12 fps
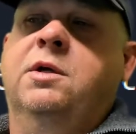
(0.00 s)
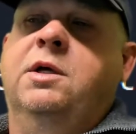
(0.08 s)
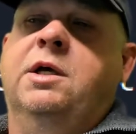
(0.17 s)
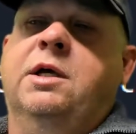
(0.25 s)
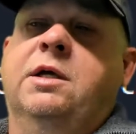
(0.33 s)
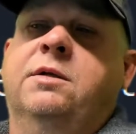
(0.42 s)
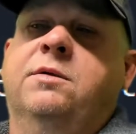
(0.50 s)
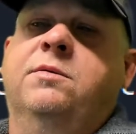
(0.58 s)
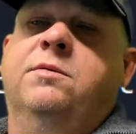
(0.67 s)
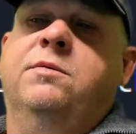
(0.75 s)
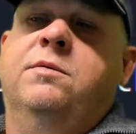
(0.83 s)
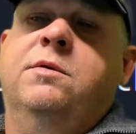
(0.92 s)

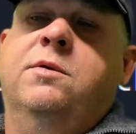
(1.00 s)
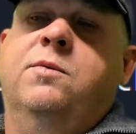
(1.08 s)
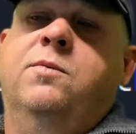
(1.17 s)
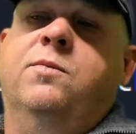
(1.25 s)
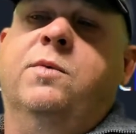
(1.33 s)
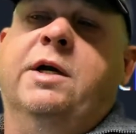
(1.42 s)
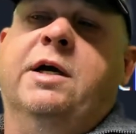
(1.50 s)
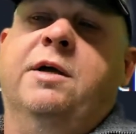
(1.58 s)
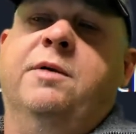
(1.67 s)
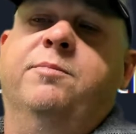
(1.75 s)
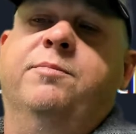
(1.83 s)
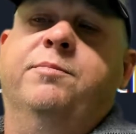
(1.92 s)
And when I
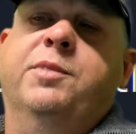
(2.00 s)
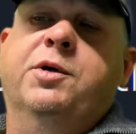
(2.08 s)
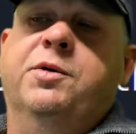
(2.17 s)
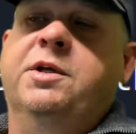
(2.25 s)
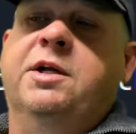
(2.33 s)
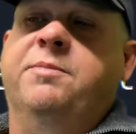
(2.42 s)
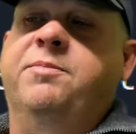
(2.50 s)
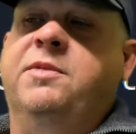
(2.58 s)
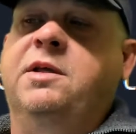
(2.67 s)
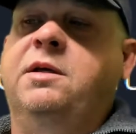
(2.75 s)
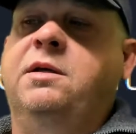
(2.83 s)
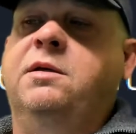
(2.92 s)
booted up
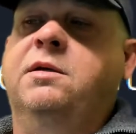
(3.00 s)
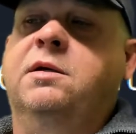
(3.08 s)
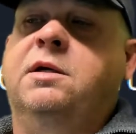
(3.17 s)
the